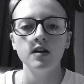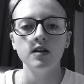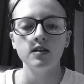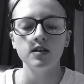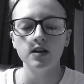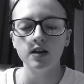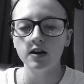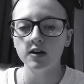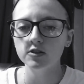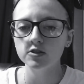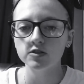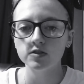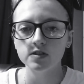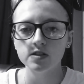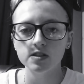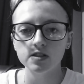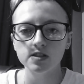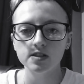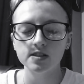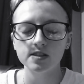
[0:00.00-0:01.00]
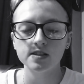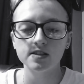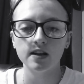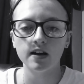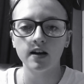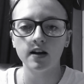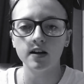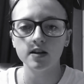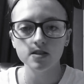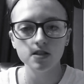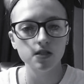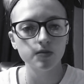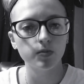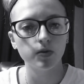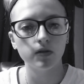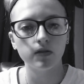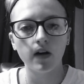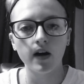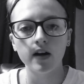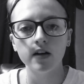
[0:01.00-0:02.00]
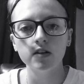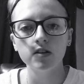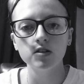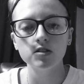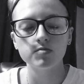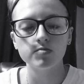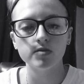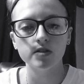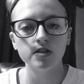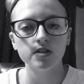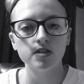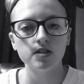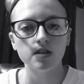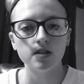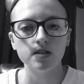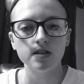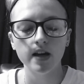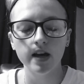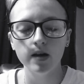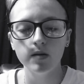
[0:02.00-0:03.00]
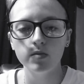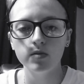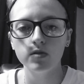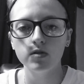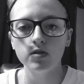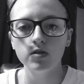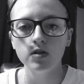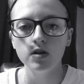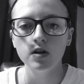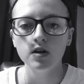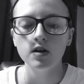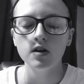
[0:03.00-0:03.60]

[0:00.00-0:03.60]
the characteristics that us as providers bring to the table